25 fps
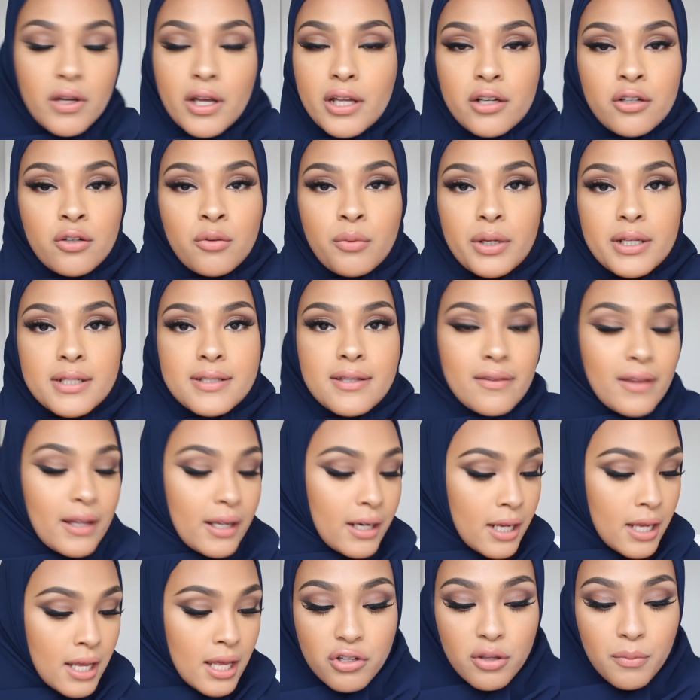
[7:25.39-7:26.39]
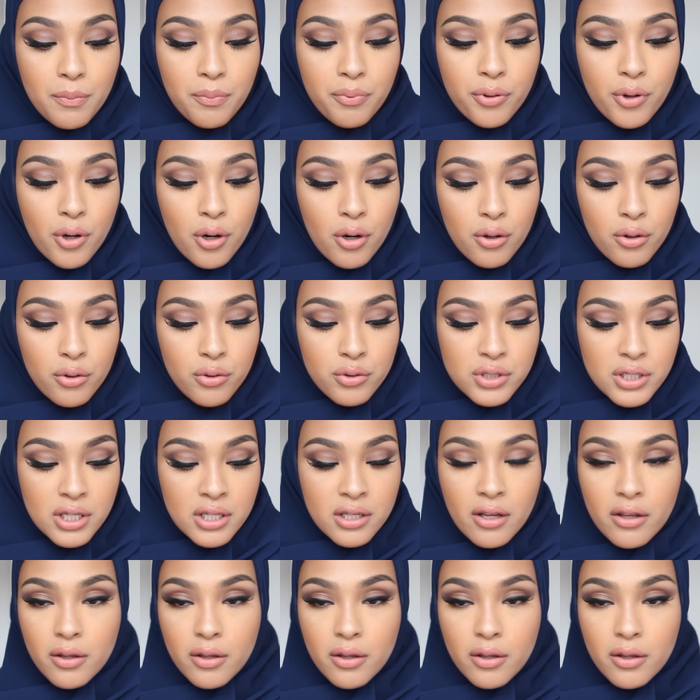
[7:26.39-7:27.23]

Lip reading: I don't know why I said that. So the pros,